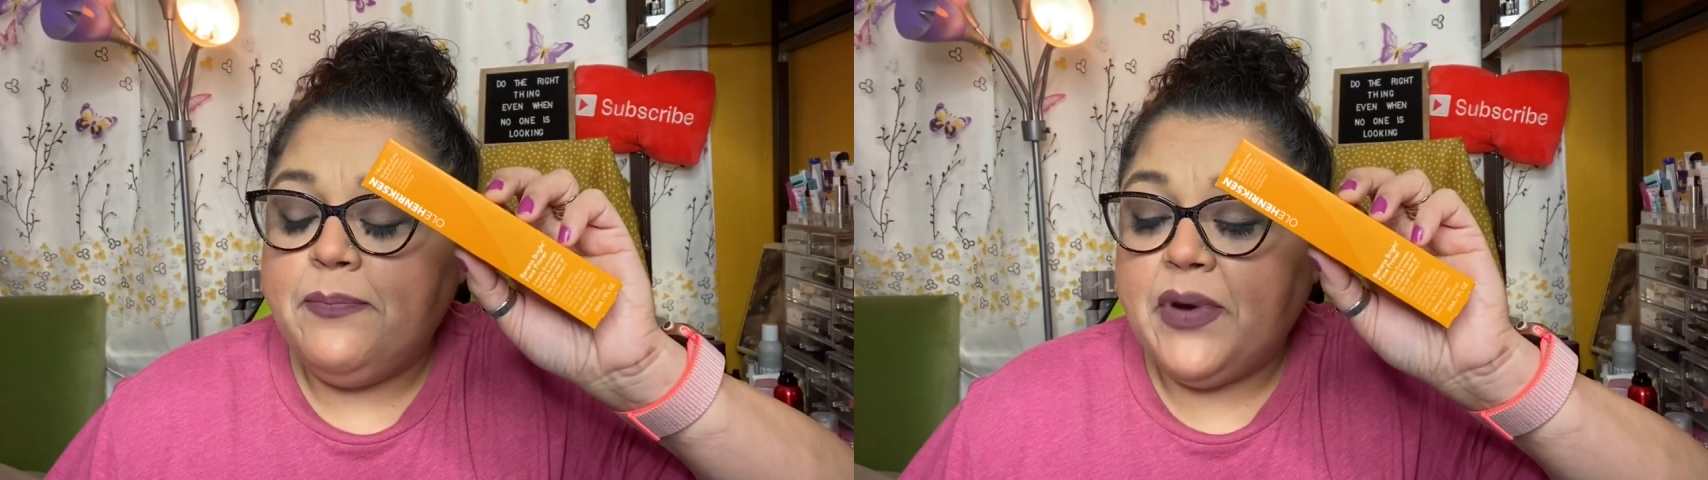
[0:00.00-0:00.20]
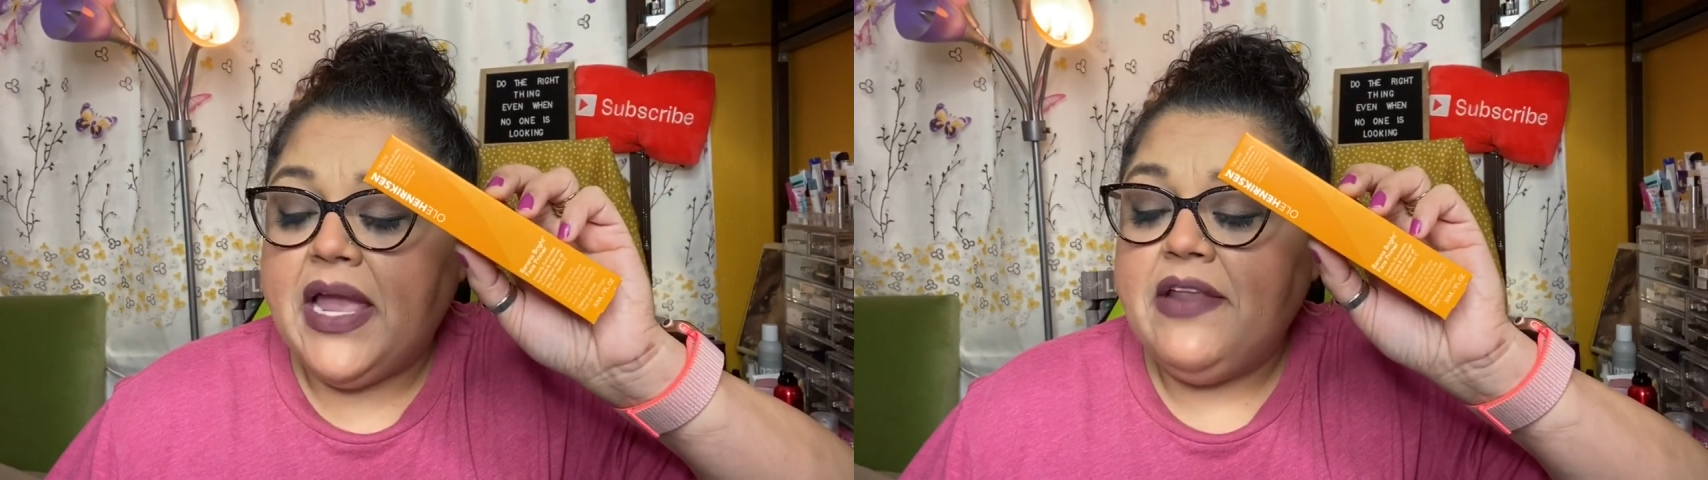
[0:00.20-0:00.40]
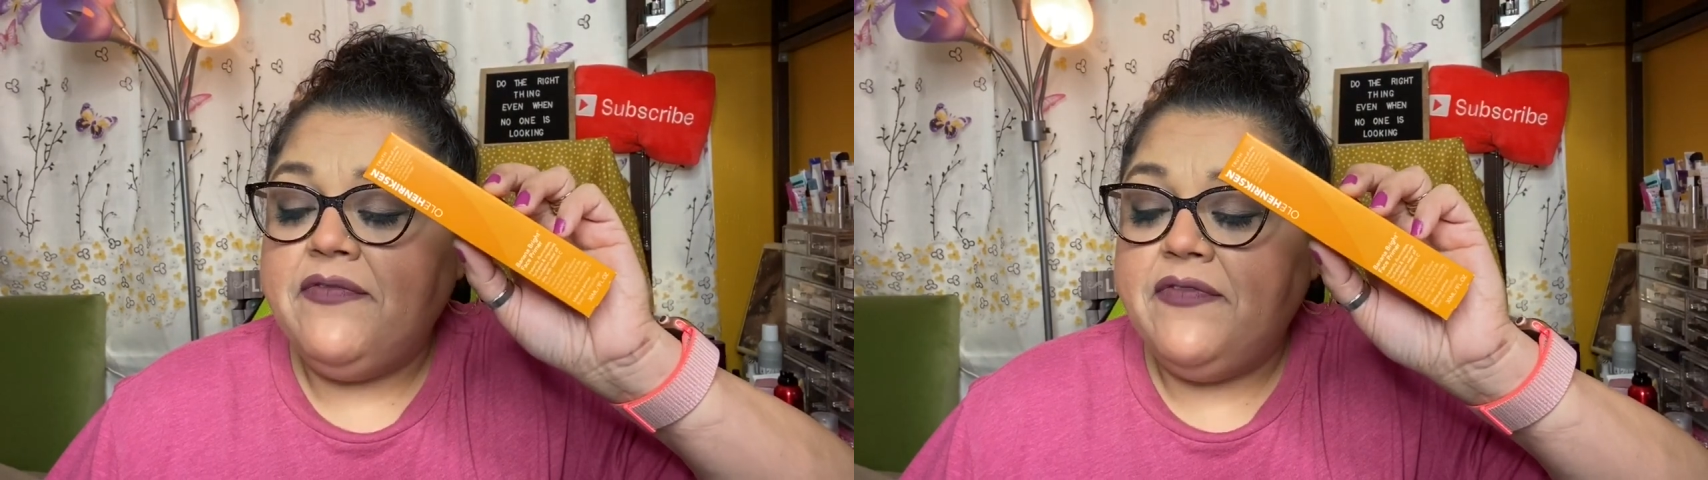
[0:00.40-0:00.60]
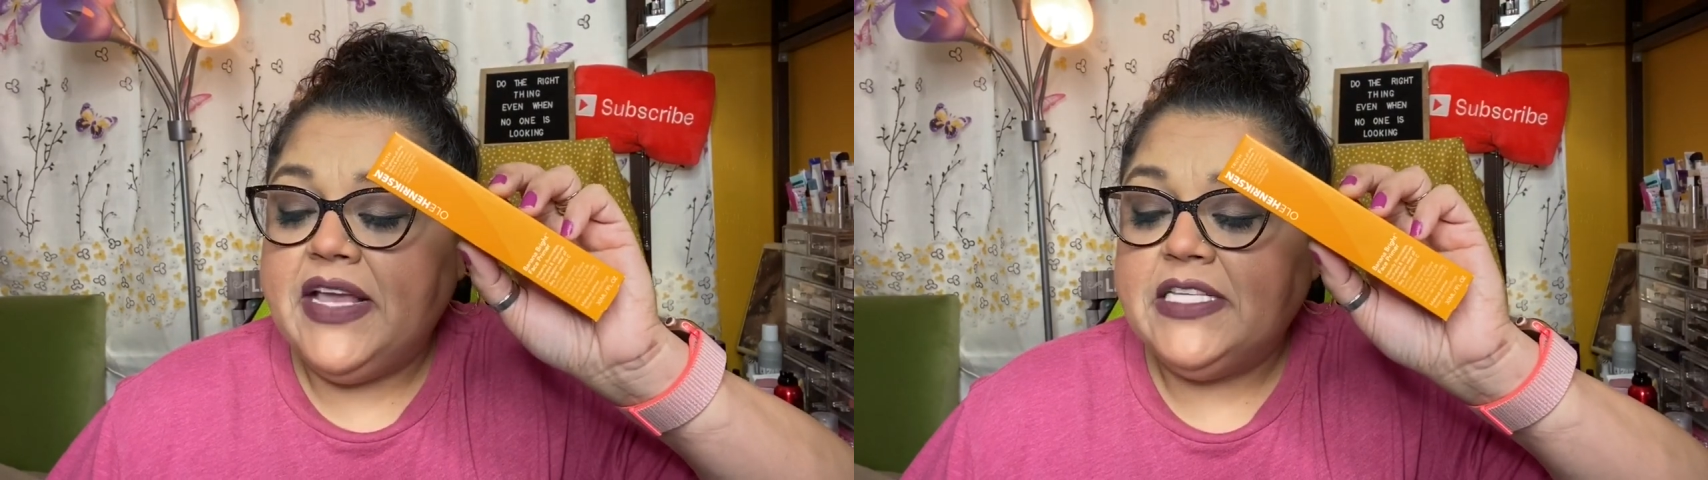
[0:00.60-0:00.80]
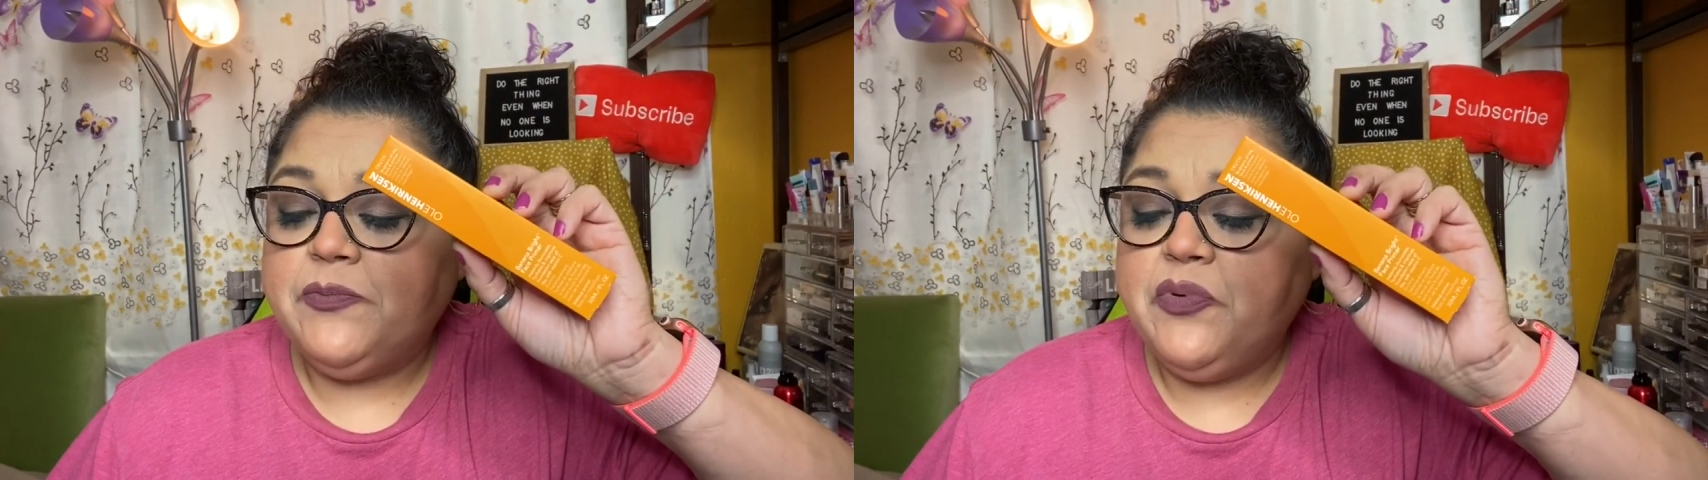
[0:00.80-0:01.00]
Bright
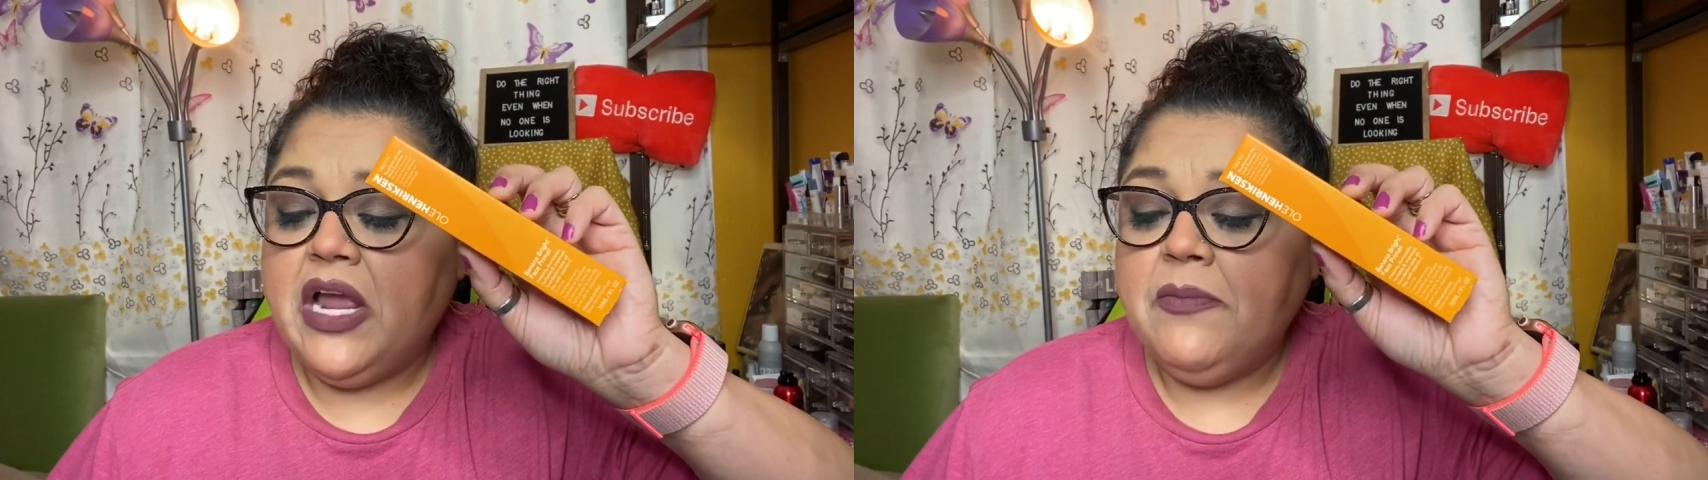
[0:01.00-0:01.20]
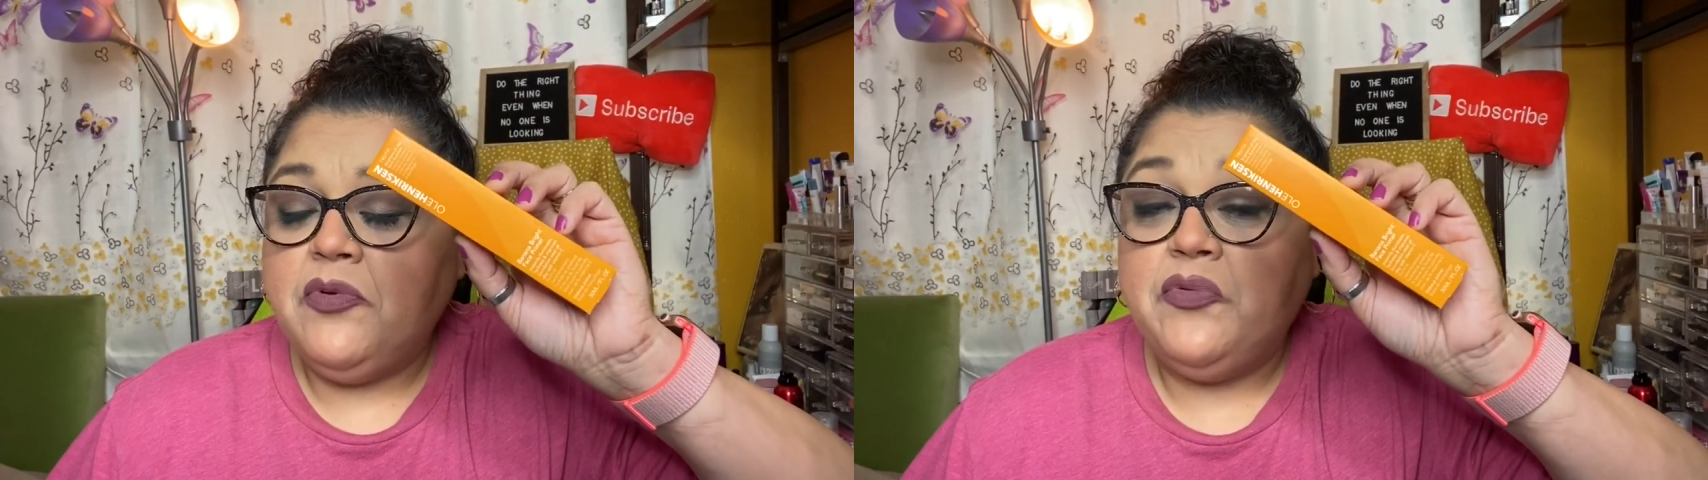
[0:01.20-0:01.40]
Face Primer,